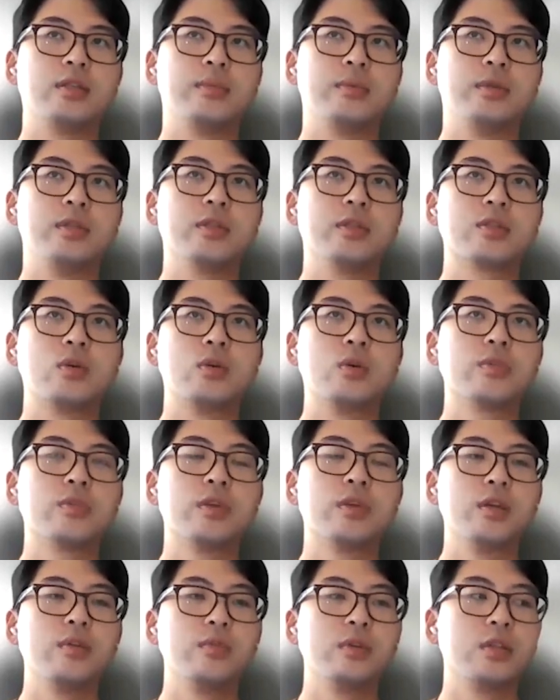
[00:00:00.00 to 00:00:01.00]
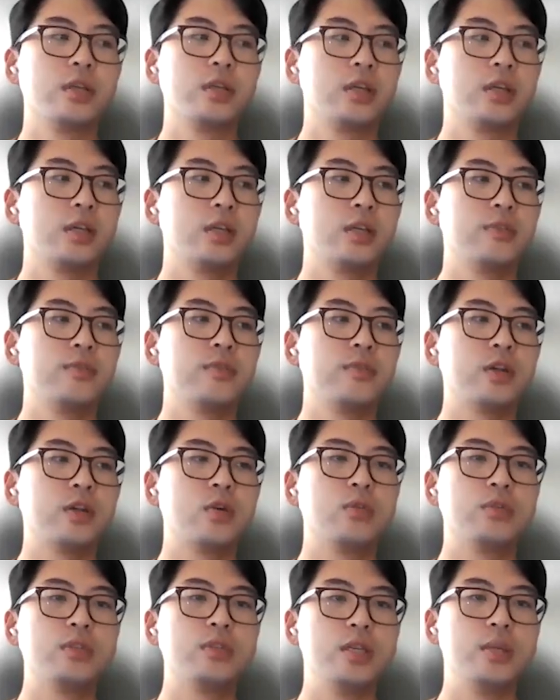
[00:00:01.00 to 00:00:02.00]
I mean, this whole thing really, if I
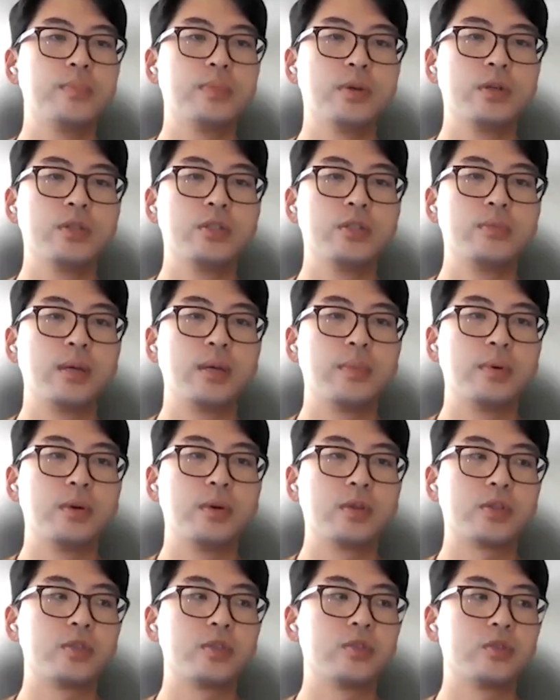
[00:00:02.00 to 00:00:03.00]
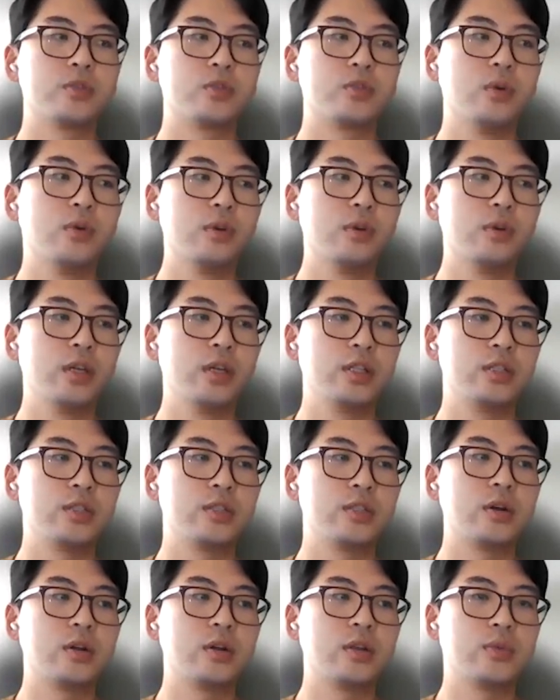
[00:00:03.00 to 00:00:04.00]
go deeper into my personal story, it
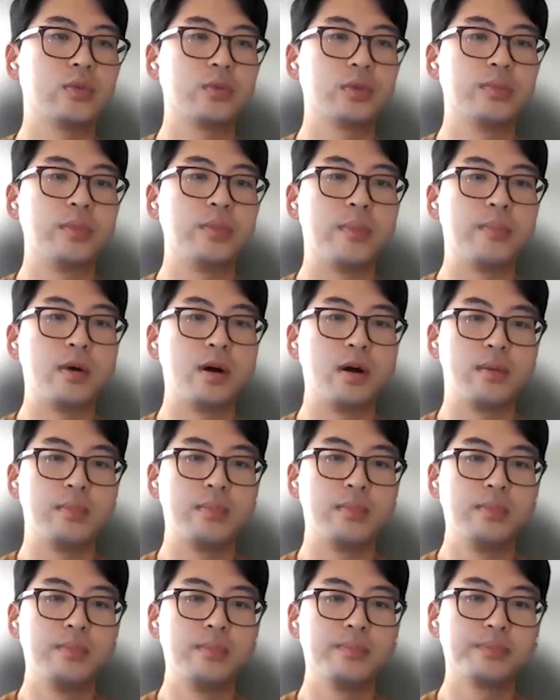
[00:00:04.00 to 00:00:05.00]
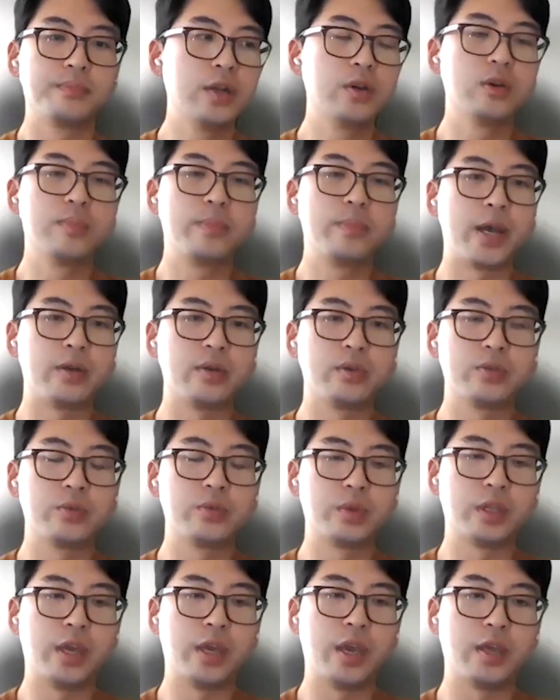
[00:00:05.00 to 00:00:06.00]
started with my mom and her
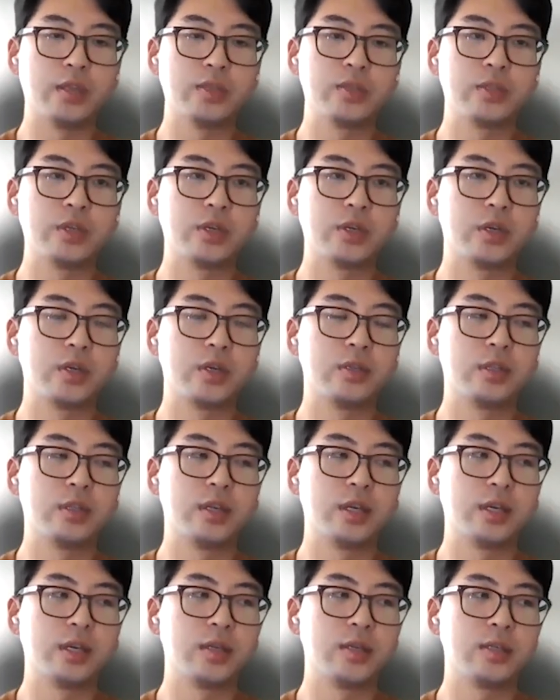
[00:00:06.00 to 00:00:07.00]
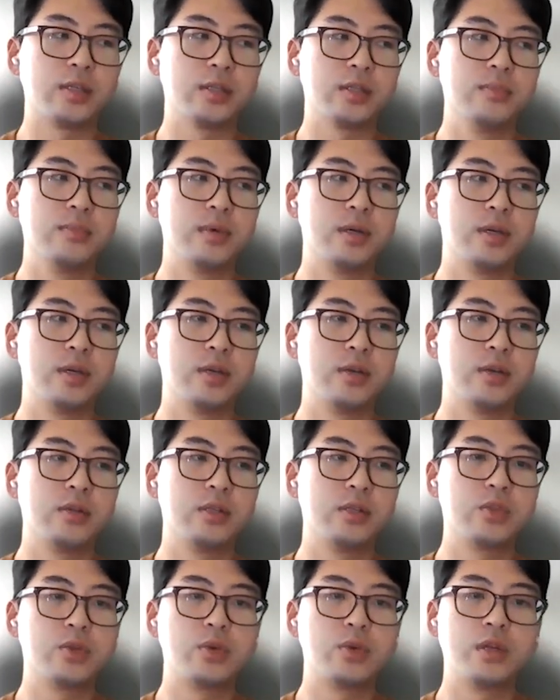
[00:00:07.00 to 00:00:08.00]
battles with cancer, like in my
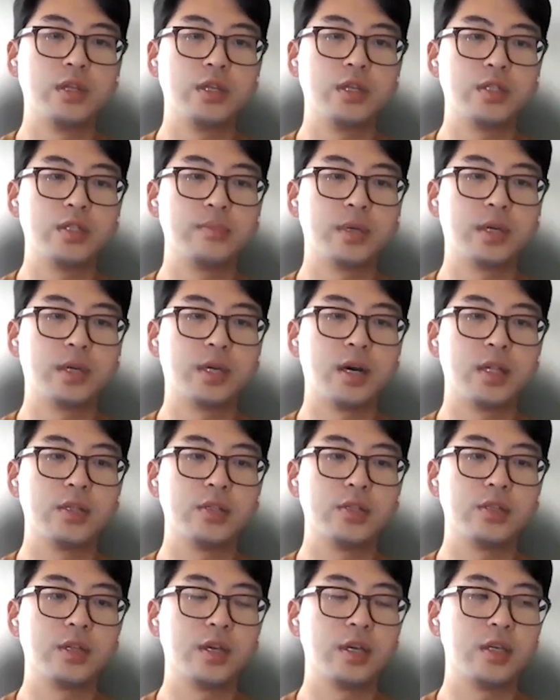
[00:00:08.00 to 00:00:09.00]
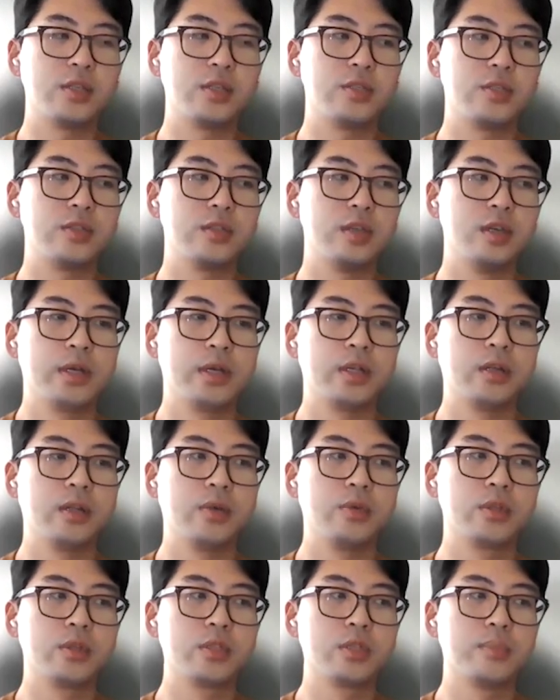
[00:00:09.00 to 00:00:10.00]
early twenties and my college days. Like
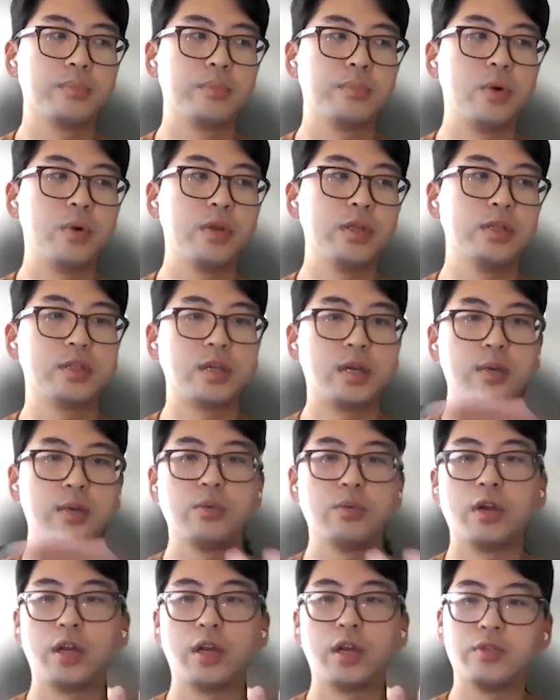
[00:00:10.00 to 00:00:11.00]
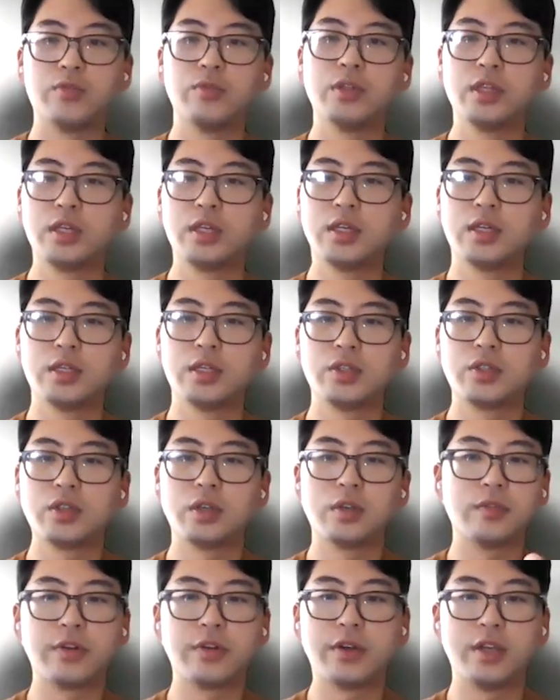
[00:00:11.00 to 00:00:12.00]
there was a point in time where I really couldn't
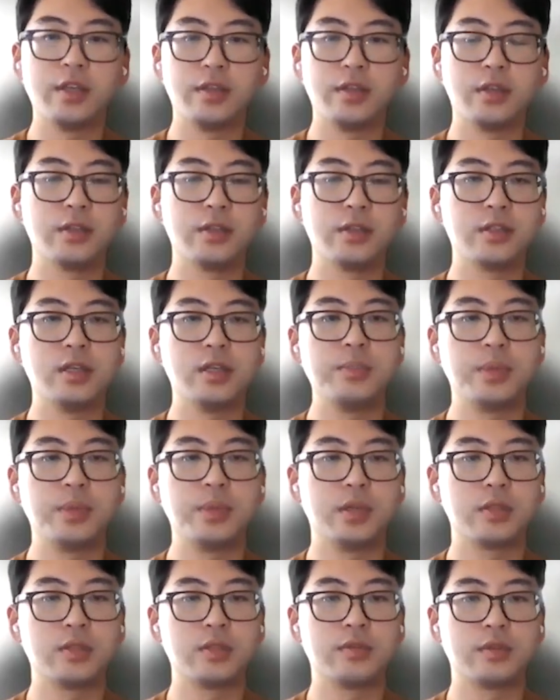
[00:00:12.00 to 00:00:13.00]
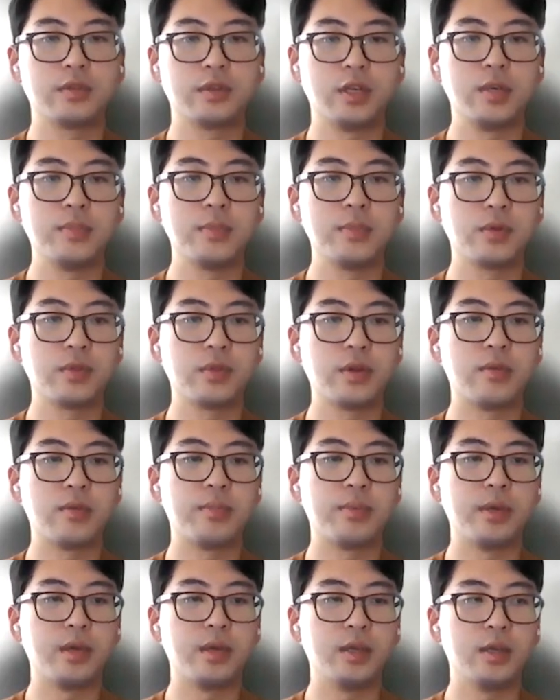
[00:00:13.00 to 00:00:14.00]
serve her anything to eat because of her
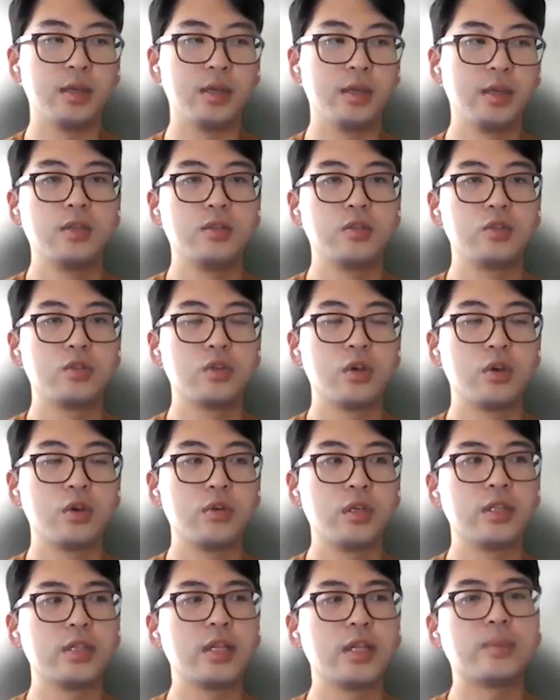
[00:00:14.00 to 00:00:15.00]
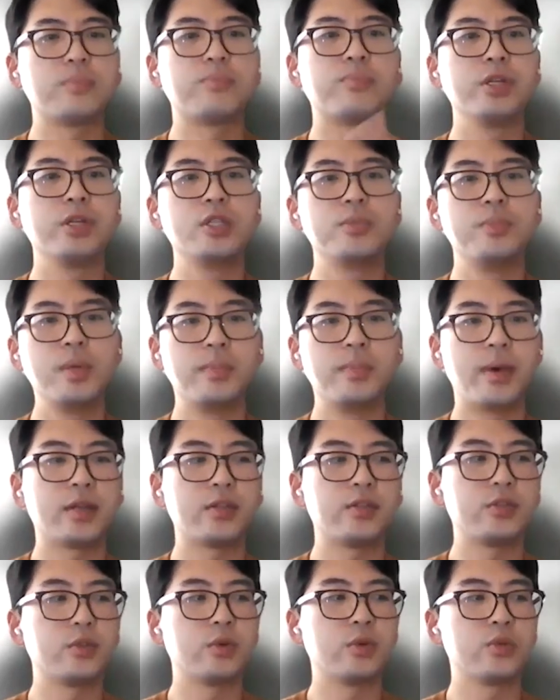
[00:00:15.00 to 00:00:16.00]
chemotherapy. And so it like brings me
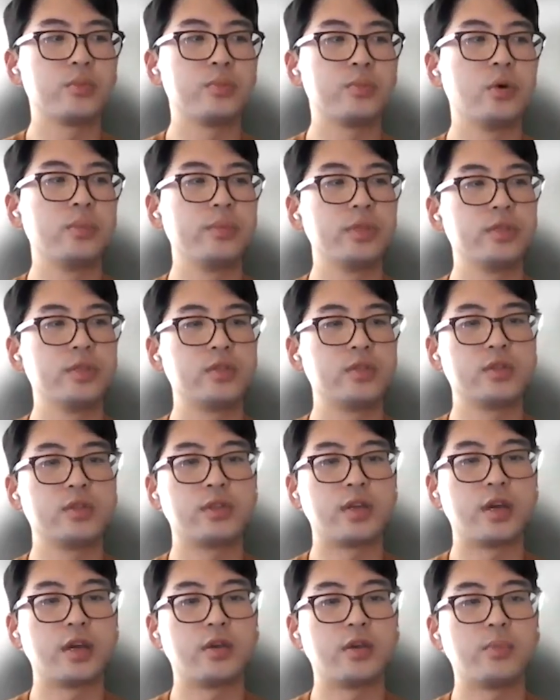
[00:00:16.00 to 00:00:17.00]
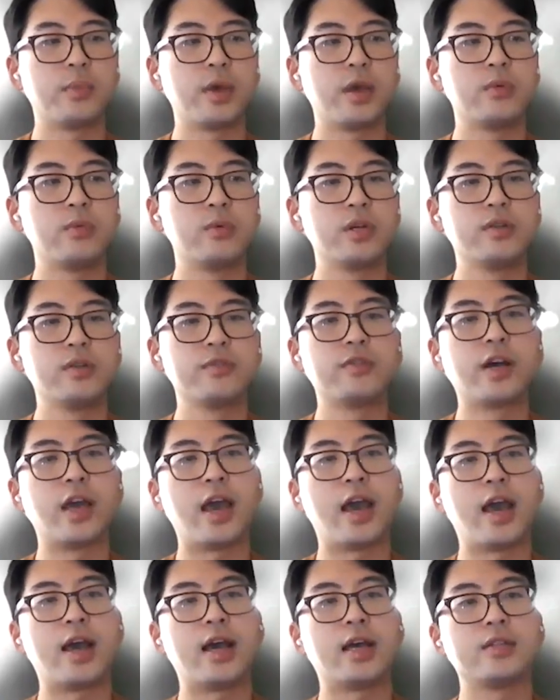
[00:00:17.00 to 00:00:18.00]
back to those moments. It's like, man, what if I
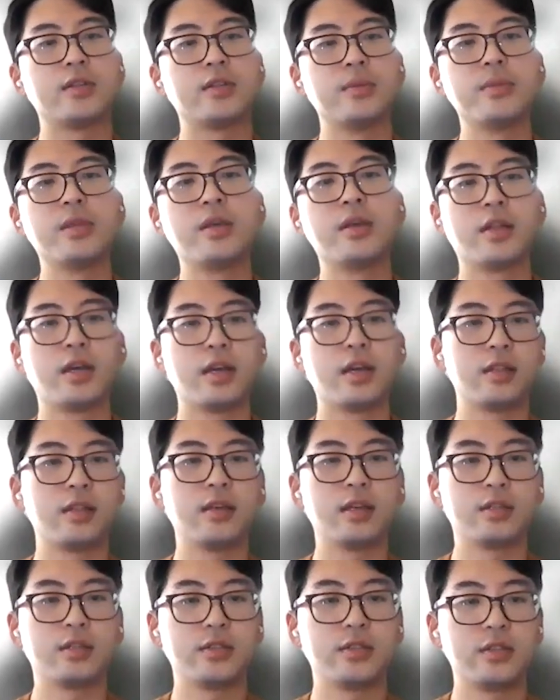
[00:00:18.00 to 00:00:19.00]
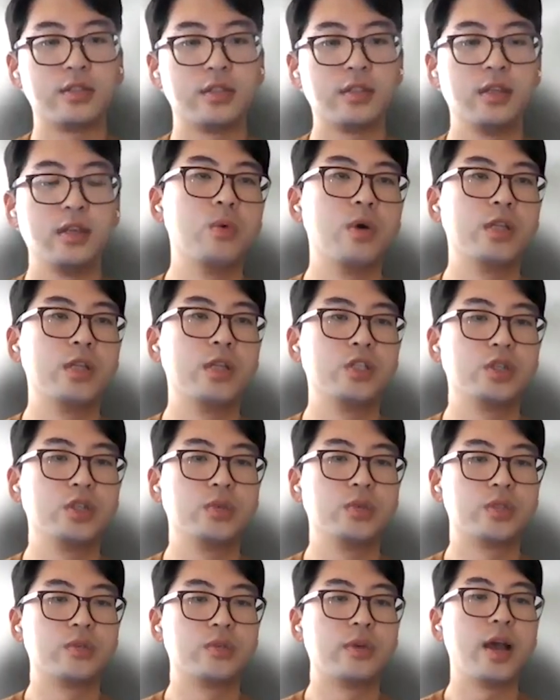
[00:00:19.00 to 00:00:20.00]
had something like this when she
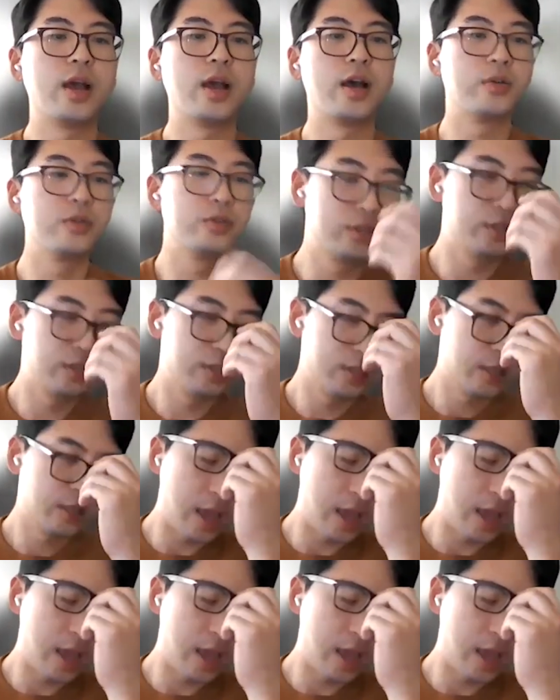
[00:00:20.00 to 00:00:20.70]
was around?